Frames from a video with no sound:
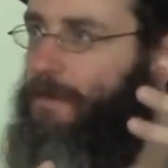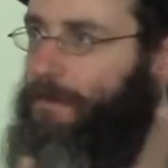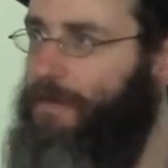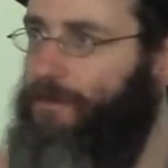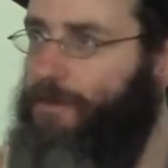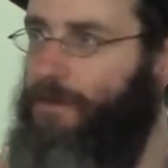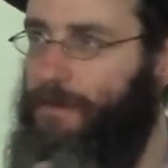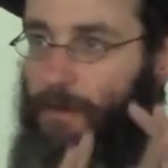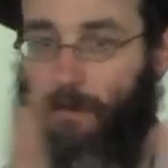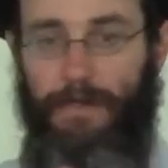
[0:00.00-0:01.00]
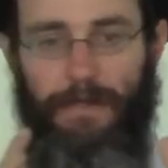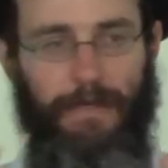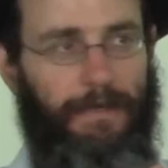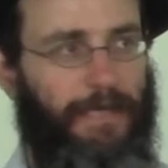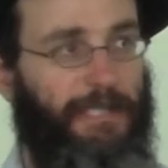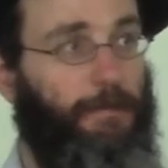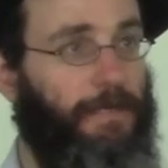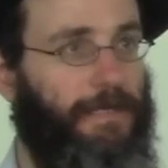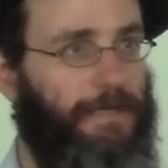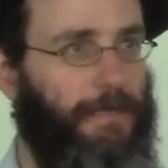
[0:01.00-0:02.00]
be true, and only
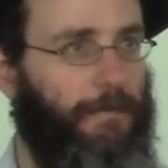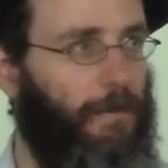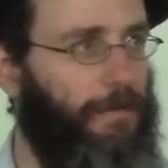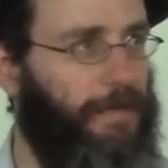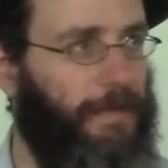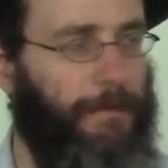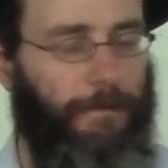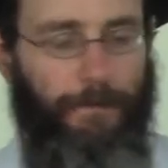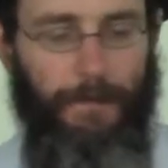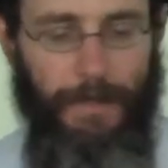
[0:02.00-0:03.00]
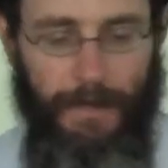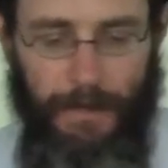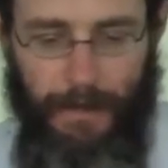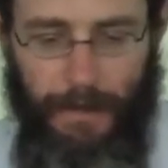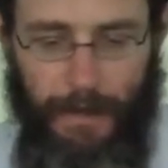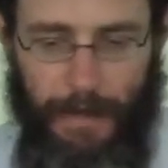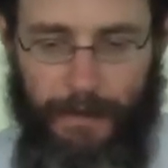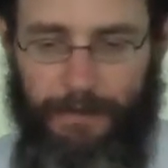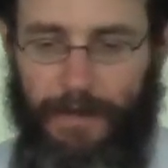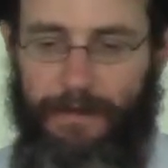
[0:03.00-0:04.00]
experiencing both can.
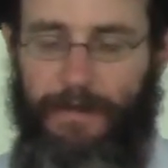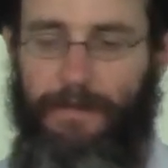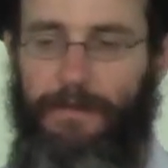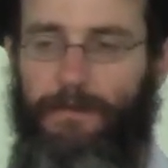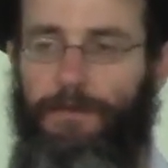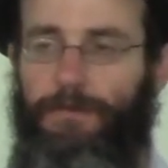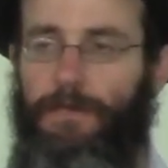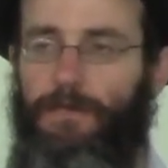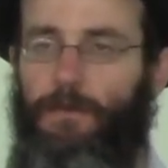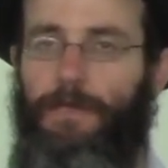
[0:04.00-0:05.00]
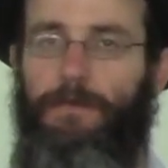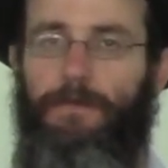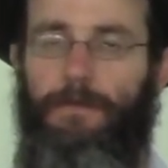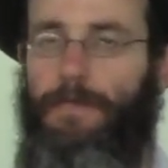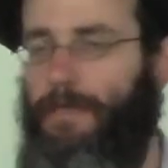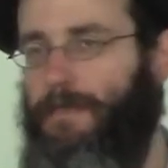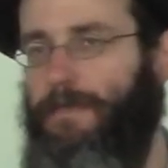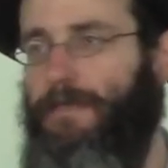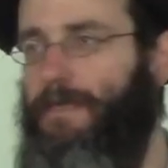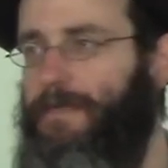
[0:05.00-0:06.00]
And in fact, this is referred to when
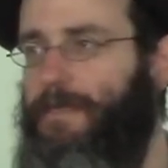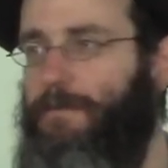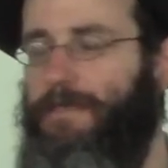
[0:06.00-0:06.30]
Hasidim